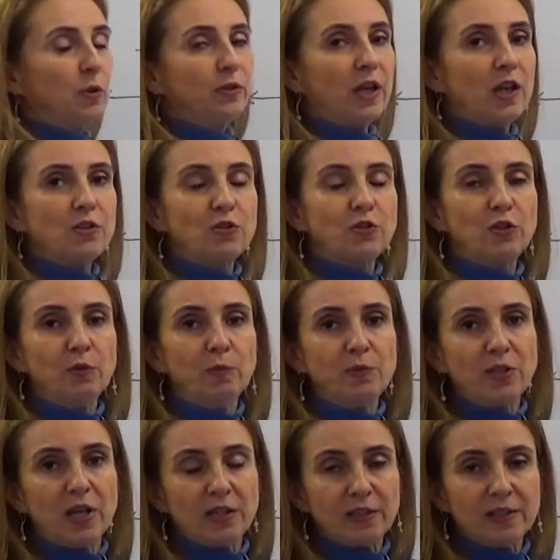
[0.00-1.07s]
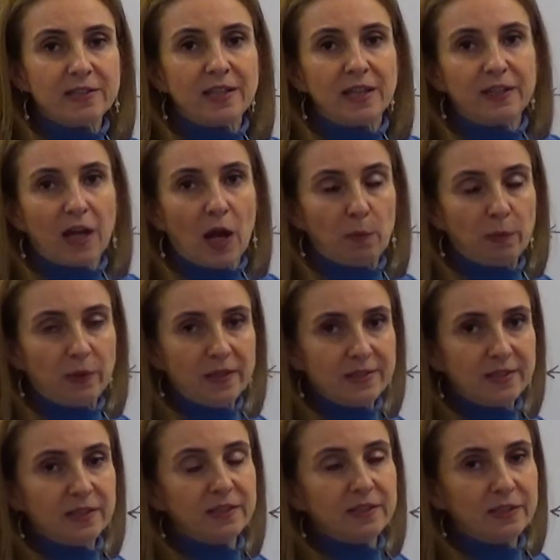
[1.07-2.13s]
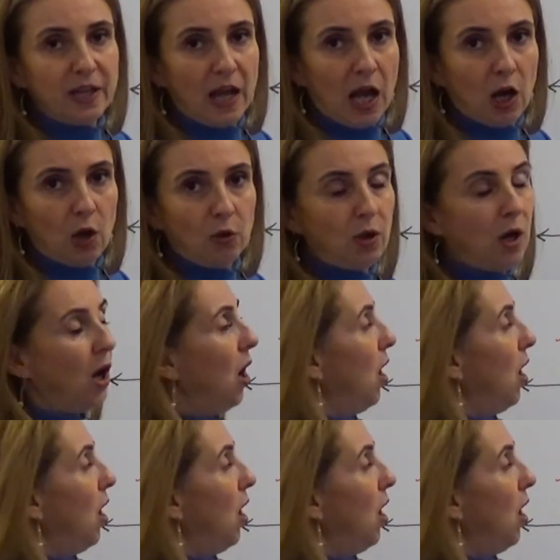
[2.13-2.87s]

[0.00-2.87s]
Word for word: potassium channels that are present now